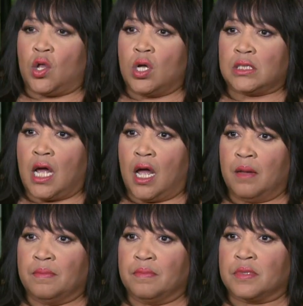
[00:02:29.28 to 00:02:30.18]
a long time,
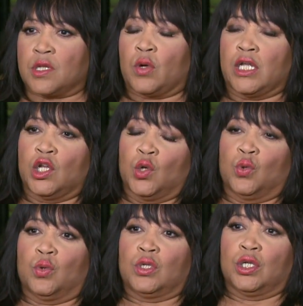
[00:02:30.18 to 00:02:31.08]
so he
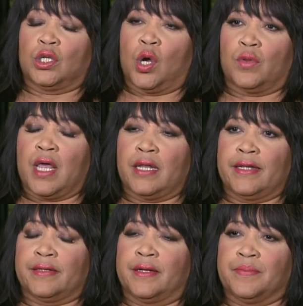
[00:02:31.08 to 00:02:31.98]
knew, you know, that
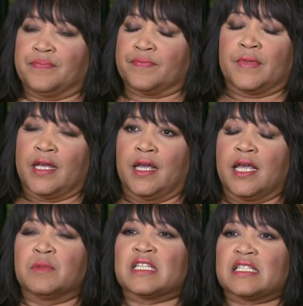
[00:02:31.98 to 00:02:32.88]
it um,
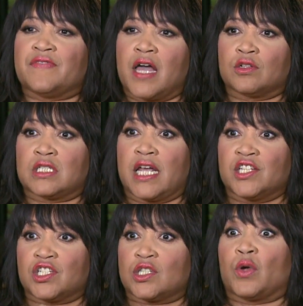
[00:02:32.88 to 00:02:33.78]
he was in his final
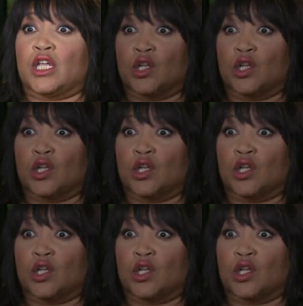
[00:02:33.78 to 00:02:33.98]
stages, so he